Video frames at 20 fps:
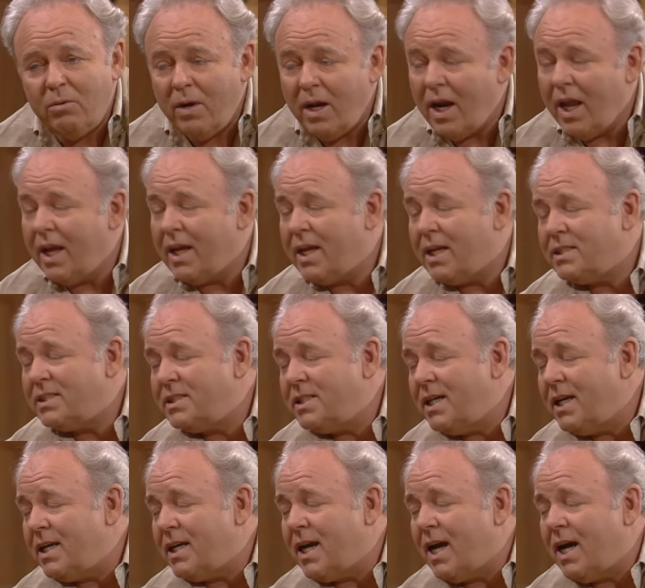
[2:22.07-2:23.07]
Well, I guess
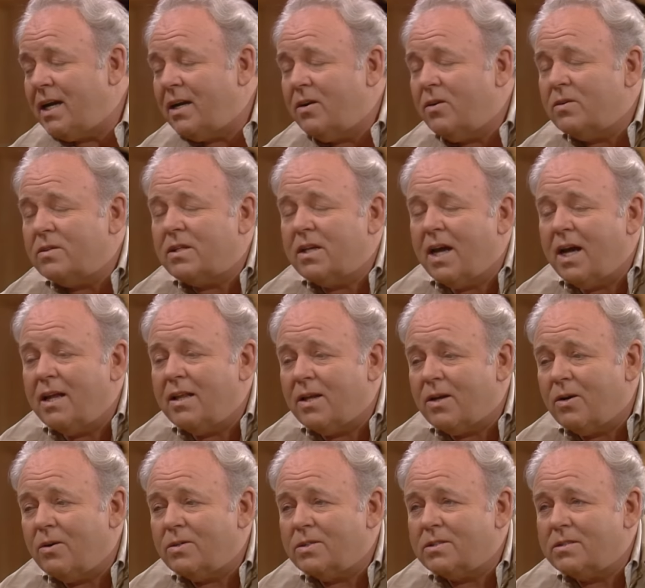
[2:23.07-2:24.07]
he ain't got no time to
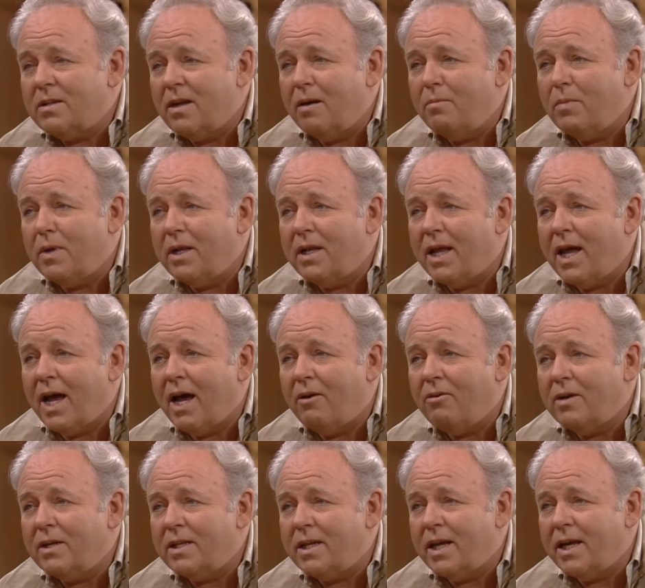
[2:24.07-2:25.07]
go slumming
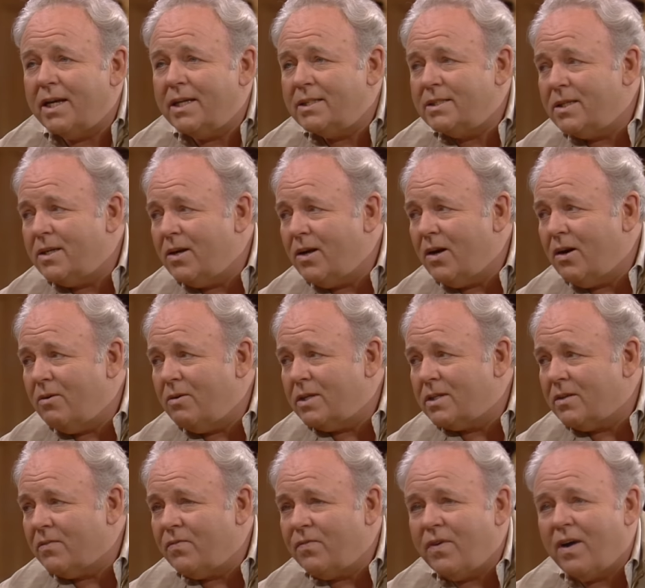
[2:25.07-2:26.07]
nowadays, you know,
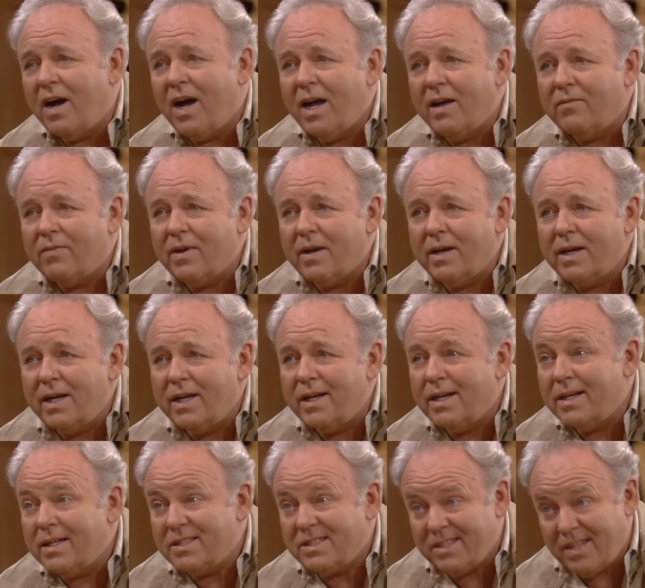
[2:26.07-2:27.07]
at the five
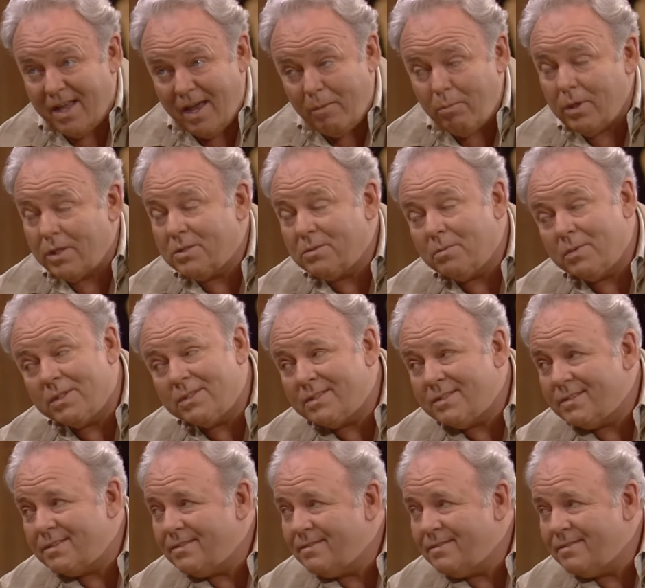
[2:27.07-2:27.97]
cleaning establishments.